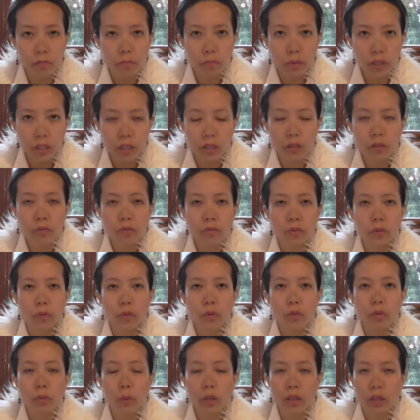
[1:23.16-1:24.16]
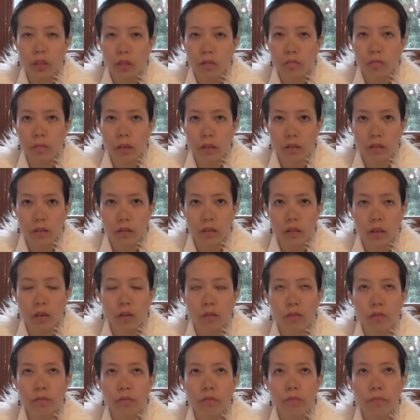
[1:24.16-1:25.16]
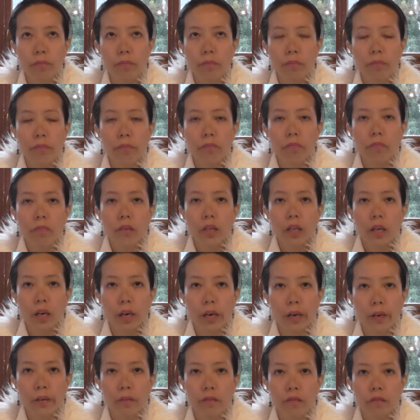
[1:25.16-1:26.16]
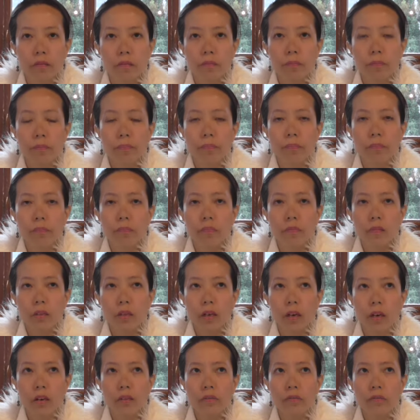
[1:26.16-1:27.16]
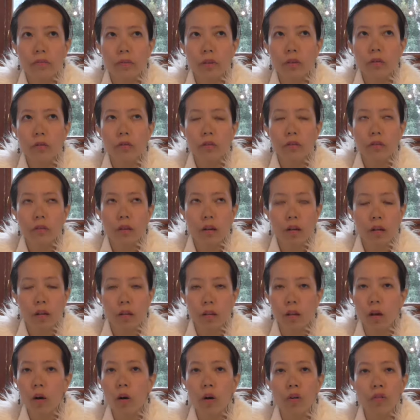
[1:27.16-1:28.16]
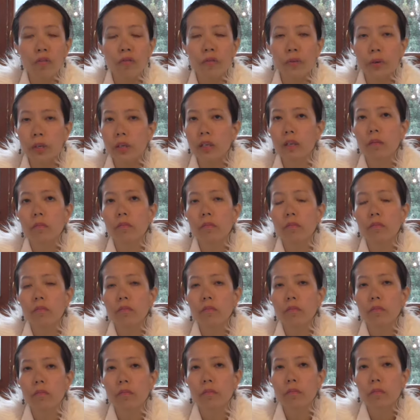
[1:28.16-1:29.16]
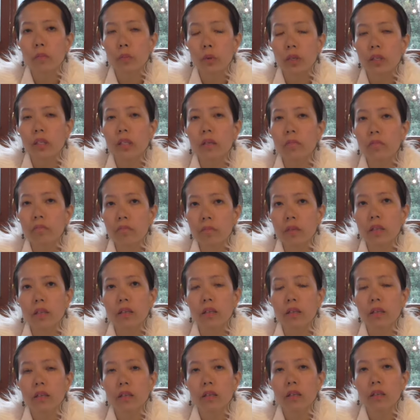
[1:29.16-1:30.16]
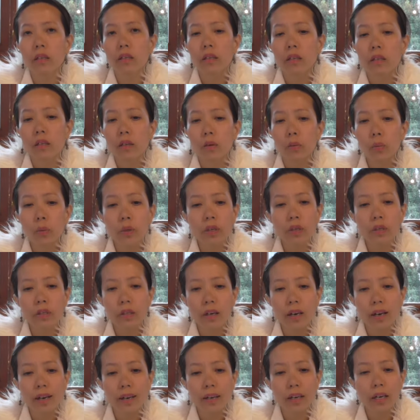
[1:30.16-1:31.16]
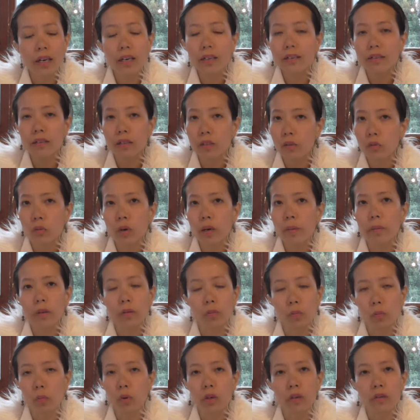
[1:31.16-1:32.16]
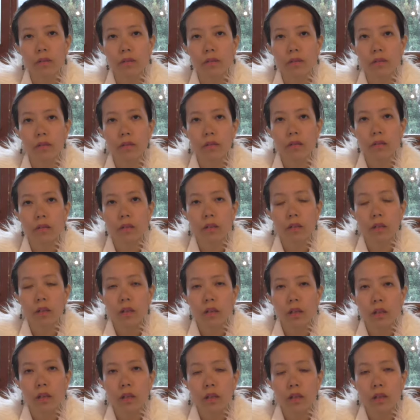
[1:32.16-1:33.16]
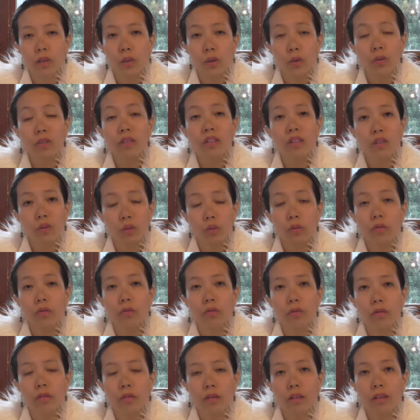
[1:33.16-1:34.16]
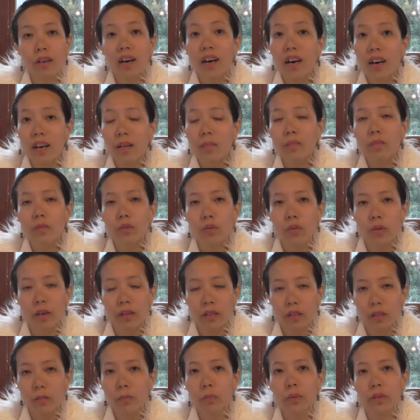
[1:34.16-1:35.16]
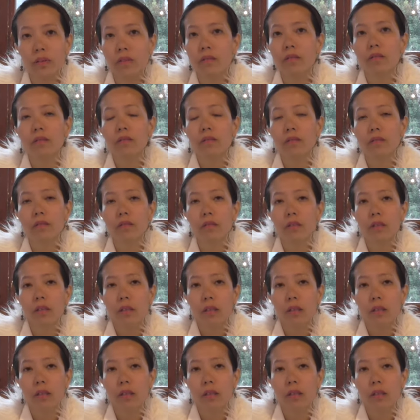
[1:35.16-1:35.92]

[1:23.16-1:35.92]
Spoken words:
peaceful within myself, and I feel a lot of freedom within me, which I can't describe in words. You need to come to experience